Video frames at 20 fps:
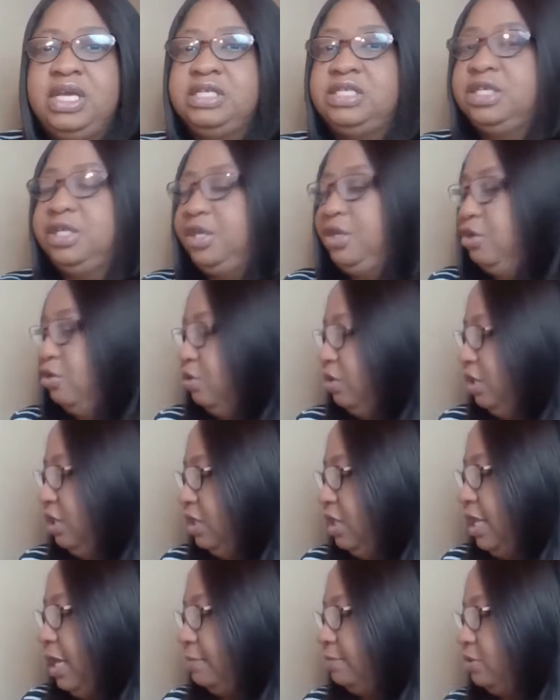it securely
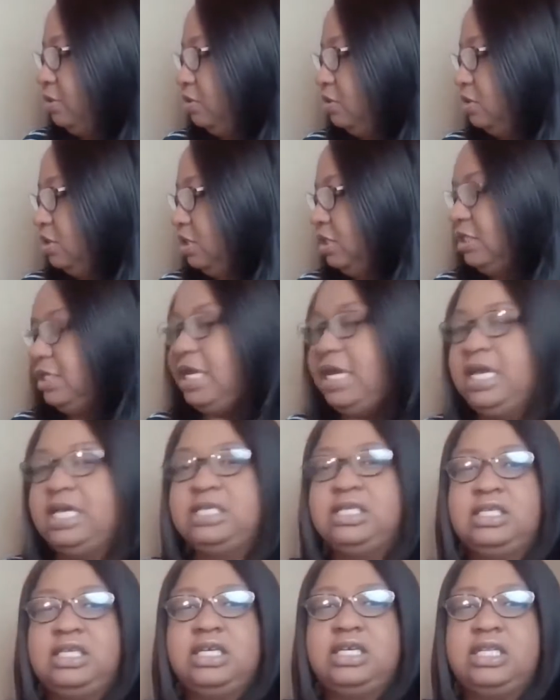clamps onto the
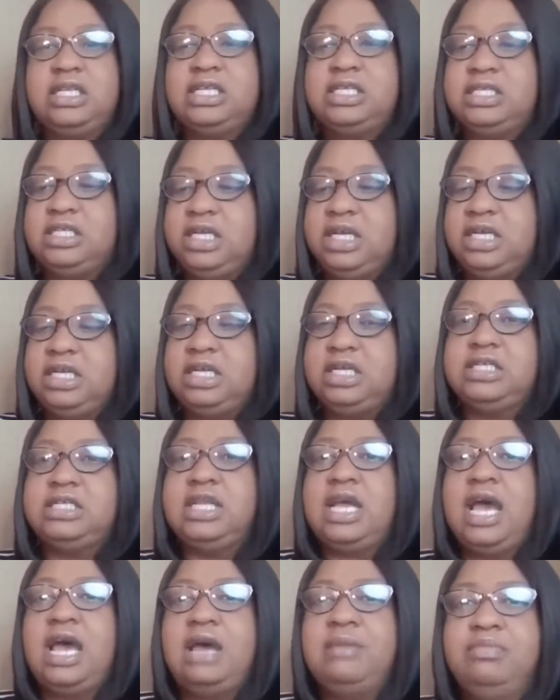desk. Look, this thing does
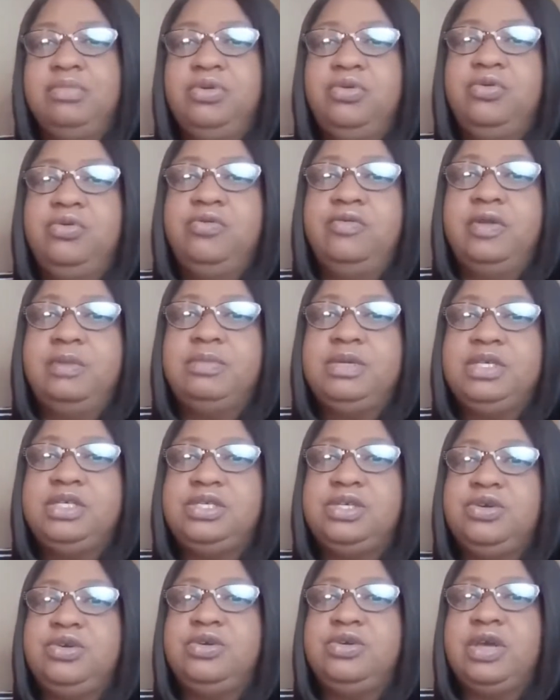not move. Let me
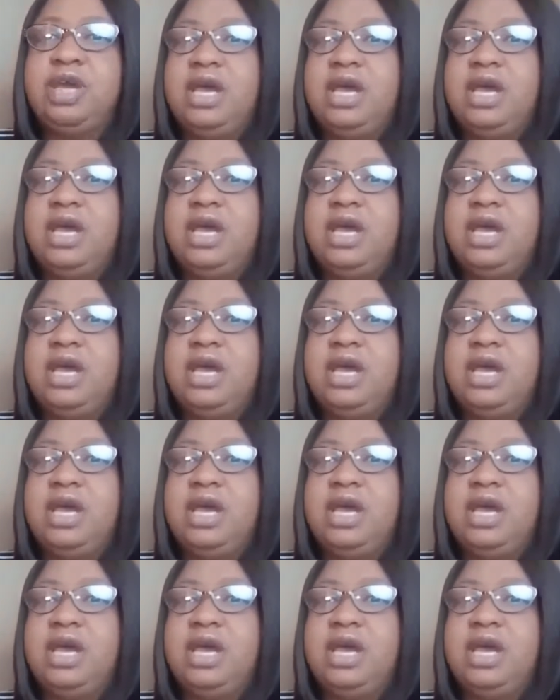show